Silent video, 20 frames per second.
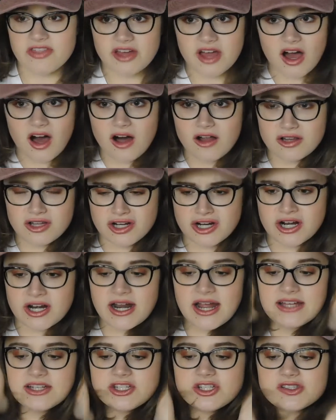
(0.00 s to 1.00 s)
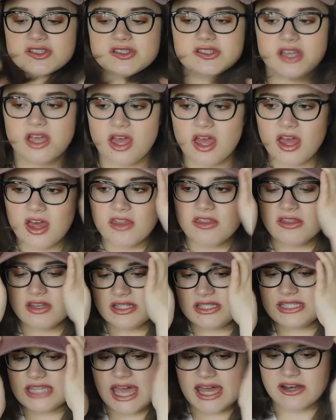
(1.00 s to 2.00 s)
the color and just the
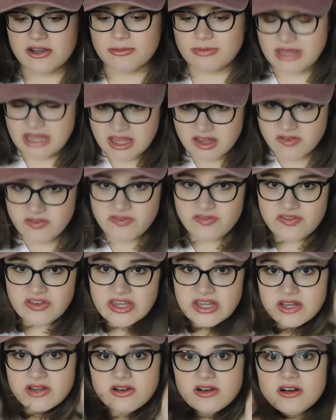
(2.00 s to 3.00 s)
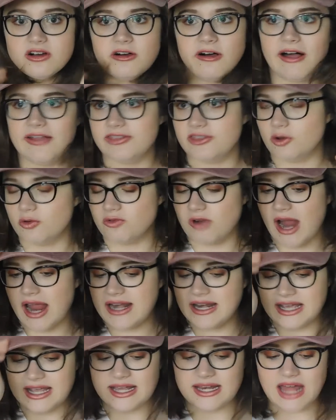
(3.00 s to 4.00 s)
denim-y feel and the
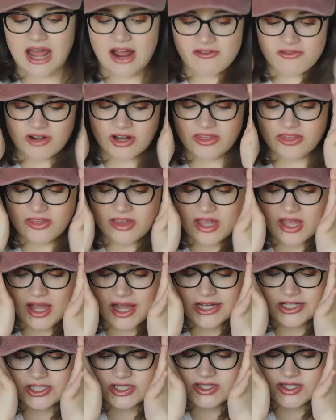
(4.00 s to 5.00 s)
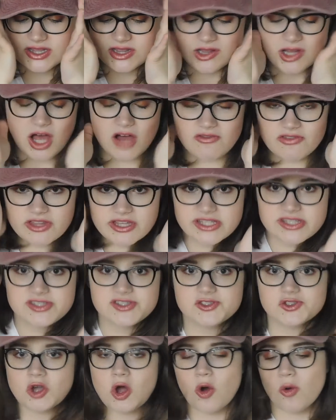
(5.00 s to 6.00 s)
writing and everything. I just love this
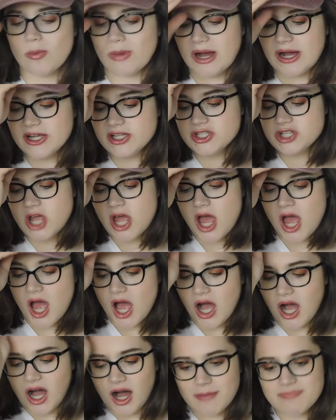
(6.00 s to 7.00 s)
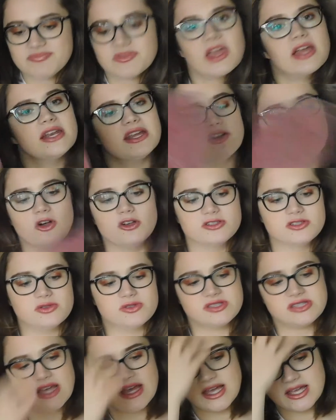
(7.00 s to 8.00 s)
so much. And it also
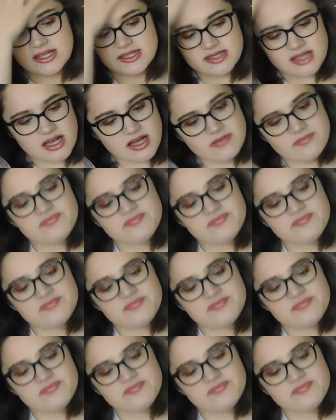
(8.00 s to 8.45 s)
says